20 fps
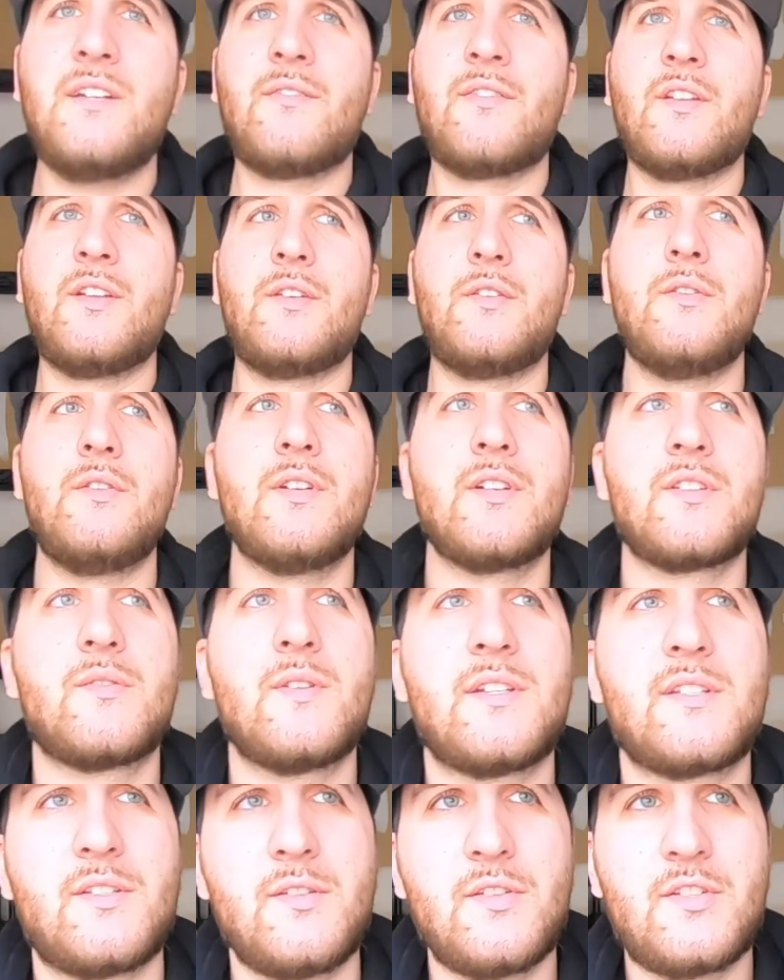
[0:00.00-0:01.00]
for the New Year's
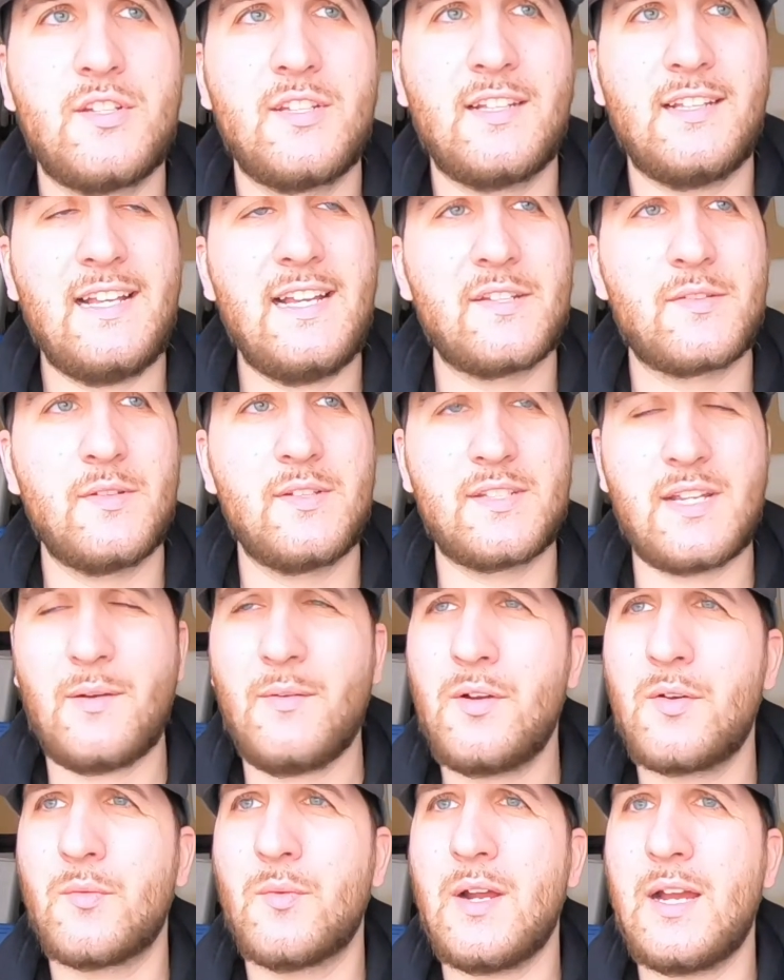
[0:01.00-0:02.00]
resolution, the last one is I
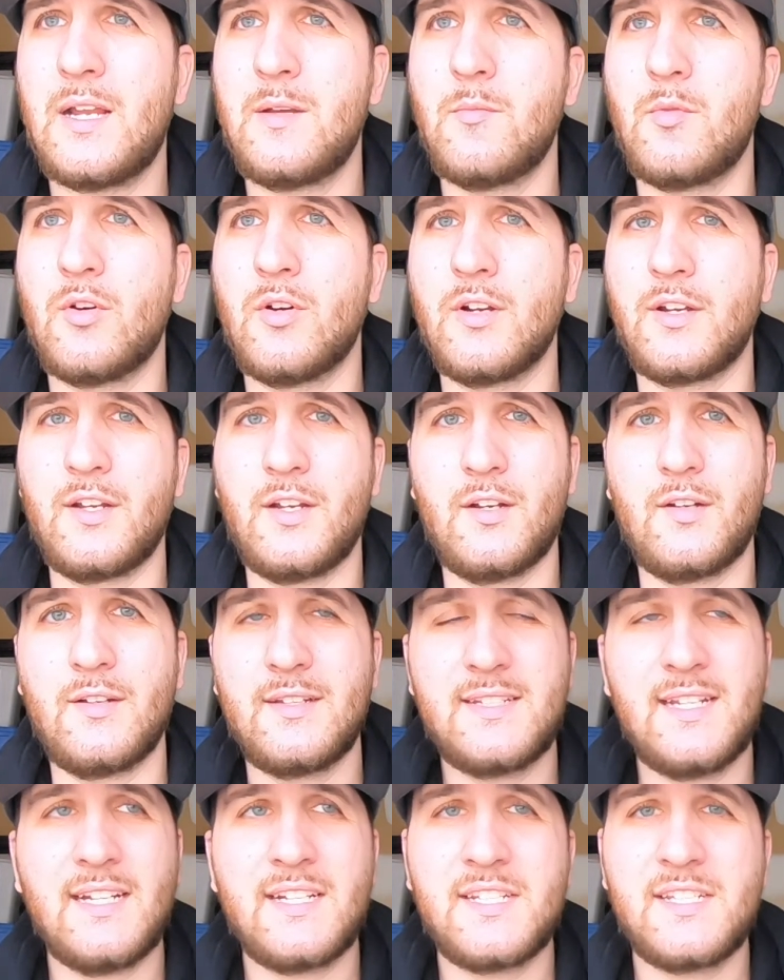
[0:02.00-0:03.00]
want to ride more, you know? In
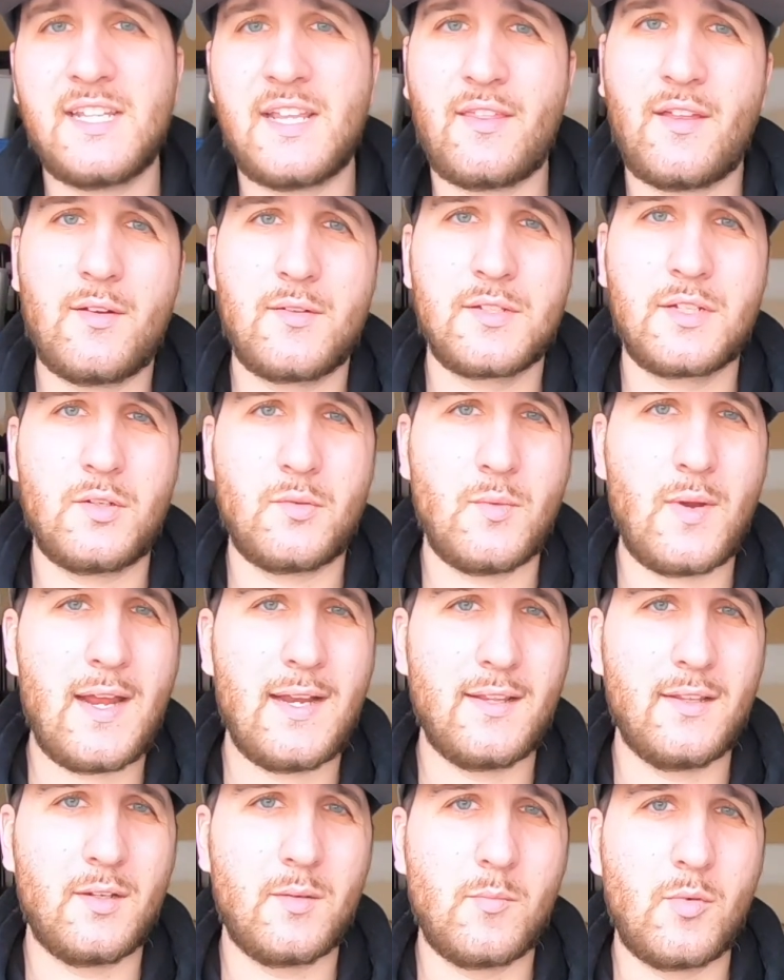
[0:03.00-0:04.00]
Texas, I thought I was going to ride
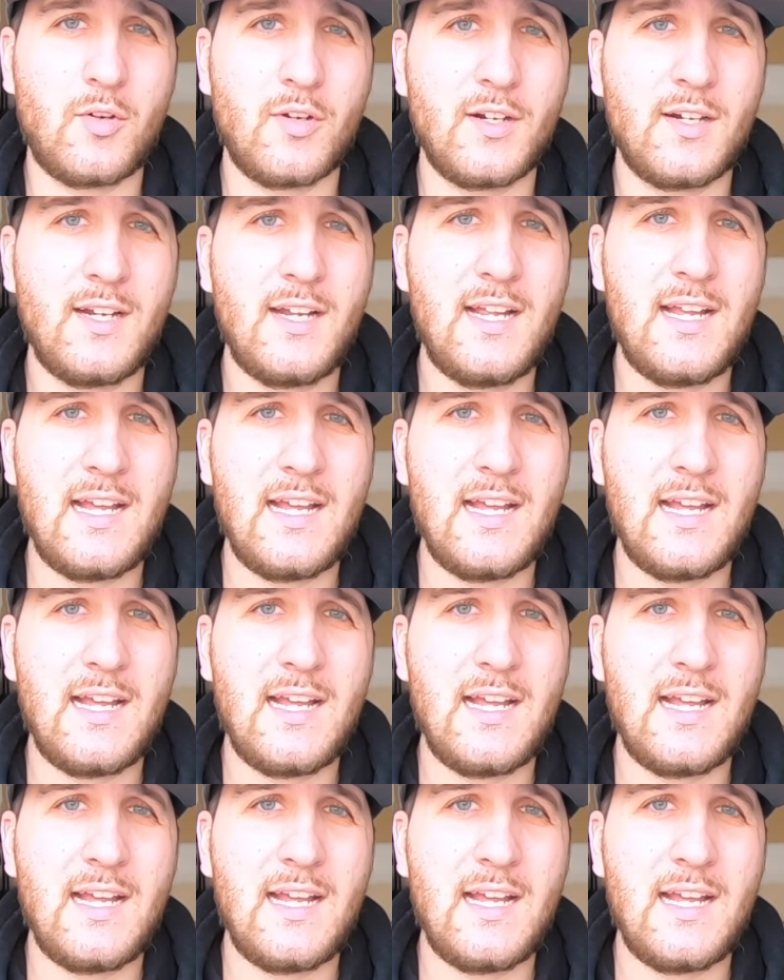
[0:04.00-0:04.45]
a little more.